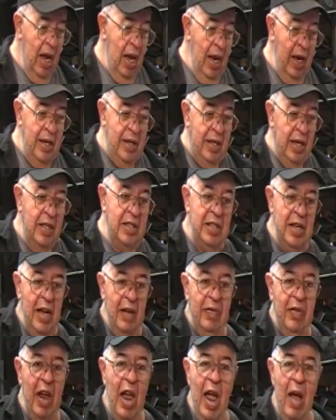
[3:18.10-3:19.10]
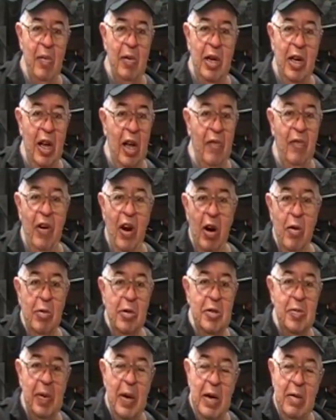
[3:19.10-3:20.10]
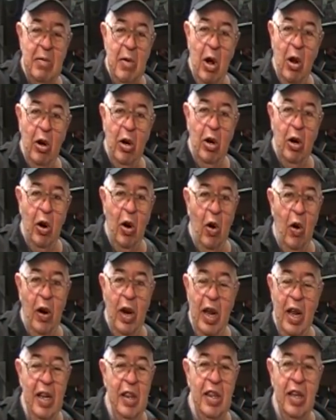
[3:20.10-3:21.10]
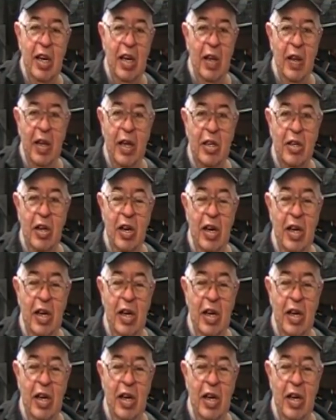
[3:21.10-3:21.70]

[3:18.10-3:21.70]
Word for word: It doesn't have to have a, a variable speed motor or anything electric,